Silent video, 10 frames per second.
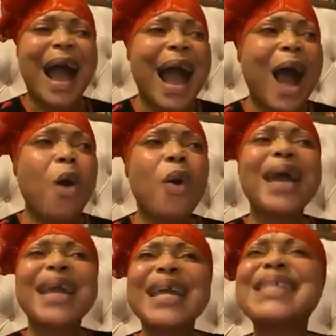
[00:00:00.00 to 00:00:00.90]
How
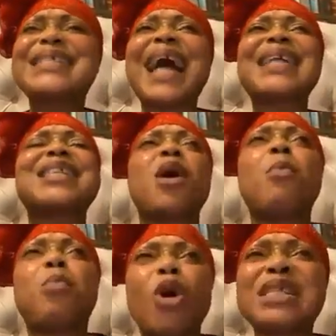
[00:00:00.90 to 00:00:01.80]
is that
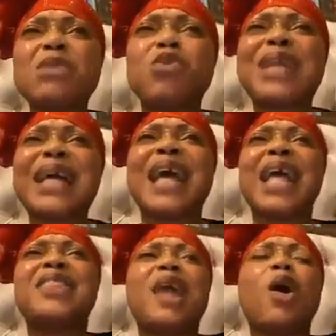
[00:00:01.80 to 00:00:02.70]
possible that
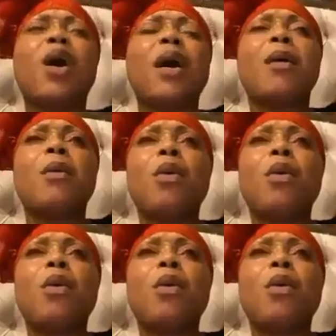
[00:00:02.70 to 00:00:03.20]
the